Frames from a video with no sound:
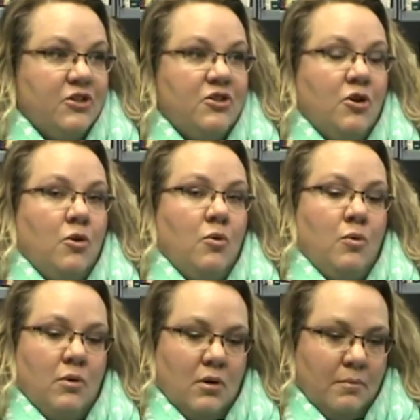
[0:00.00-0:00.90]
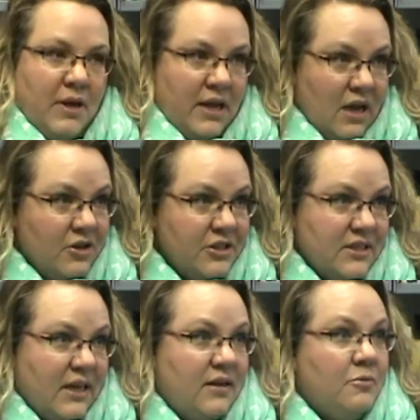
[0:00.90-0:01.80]
So my younger
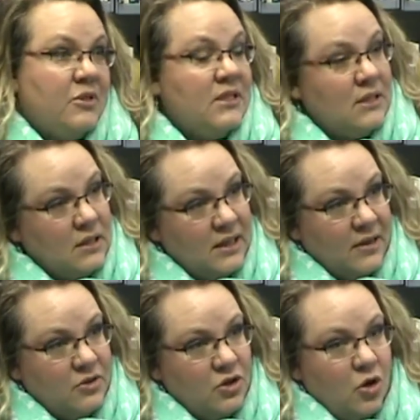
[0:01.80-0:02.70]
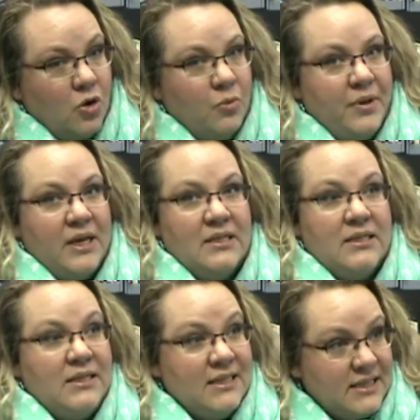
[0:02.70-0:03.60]
son was still allowed to go
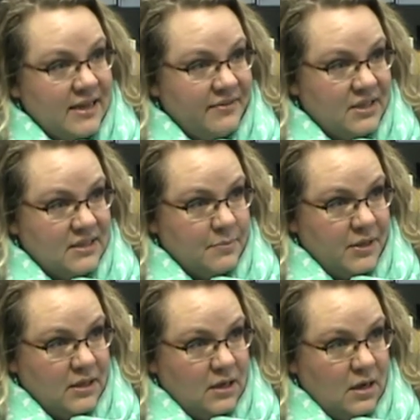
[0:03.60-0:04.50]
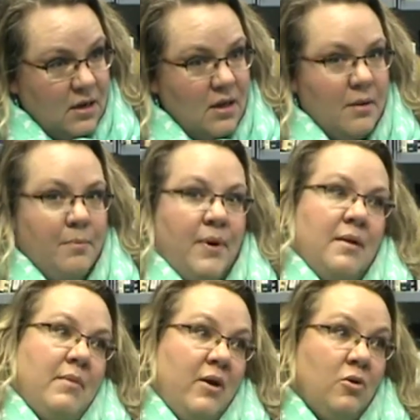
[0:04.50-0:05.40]
because he didn't have a disability.
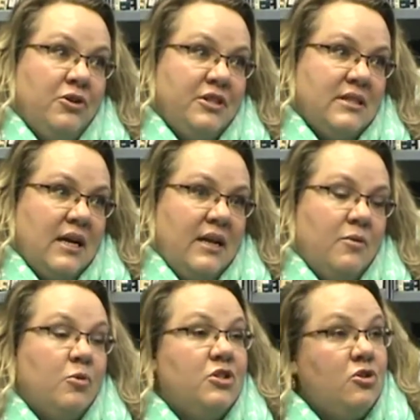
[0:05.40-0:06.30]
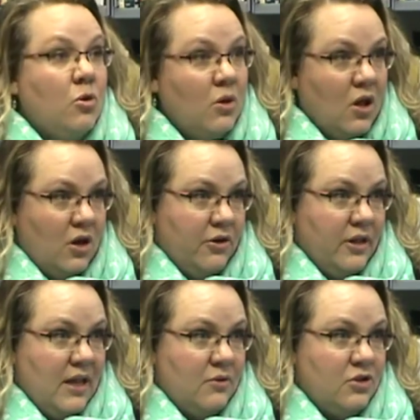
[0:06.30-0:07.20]
But my older son was no longer
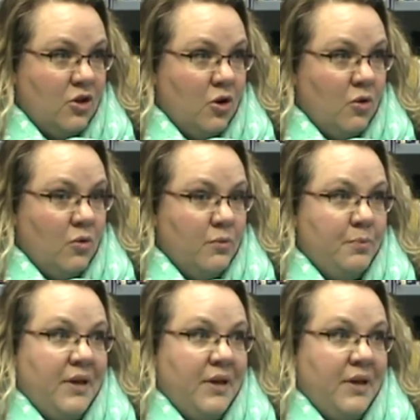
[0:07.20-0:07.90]
allowed to go